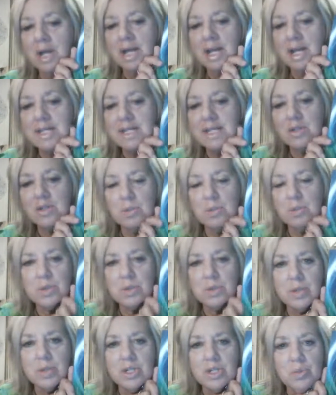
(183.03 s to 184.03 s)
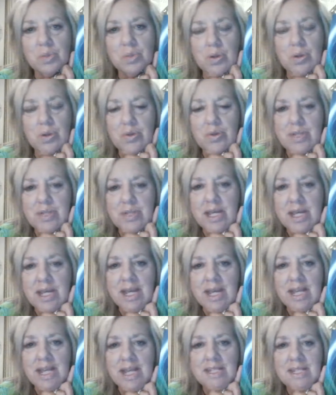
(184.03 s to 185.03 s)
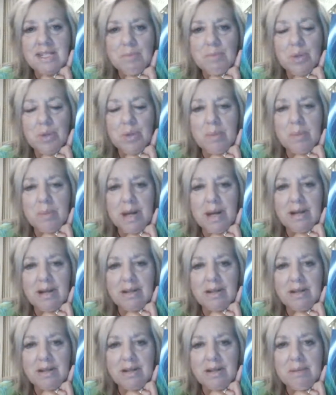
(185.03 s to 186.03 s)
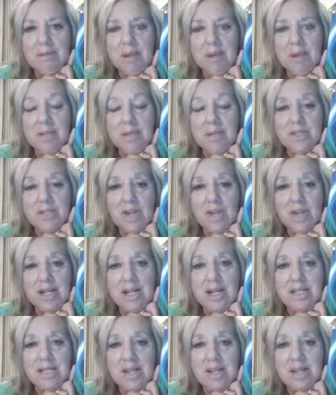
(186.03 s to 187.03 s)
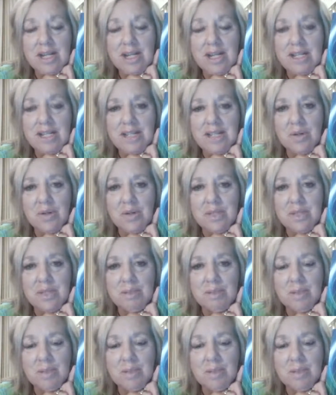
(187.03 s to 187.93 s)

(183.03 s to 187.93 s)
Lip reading: is called Between Two Worlds. It's a book about, I'm an Australian psychic, so it's